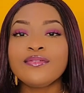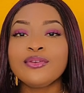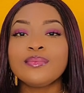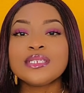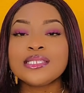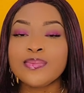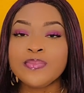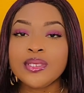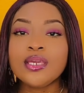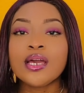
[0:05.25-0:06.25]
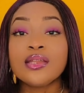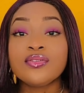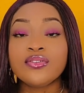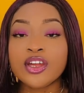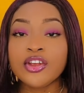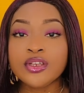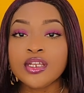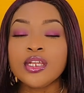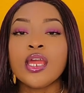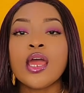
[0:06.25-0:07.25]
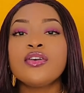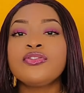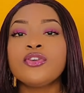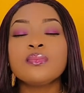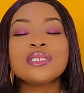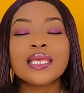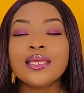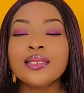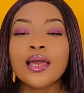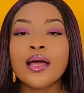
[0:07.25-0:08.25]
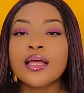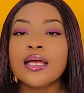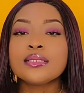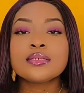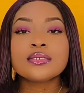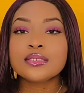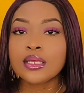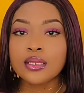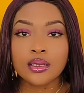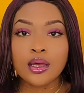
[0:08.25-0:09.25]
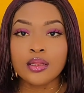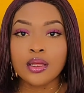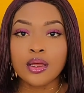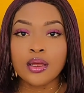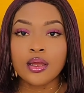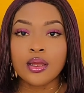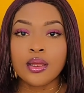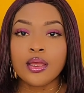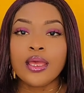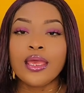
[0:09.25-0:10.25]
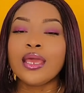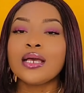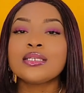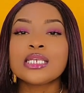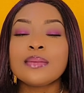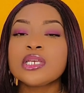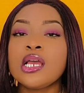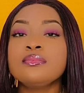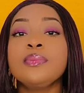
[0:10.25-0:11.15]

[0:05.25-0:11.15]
of your Mr. P can vary from skin color to skin color. It can sometimes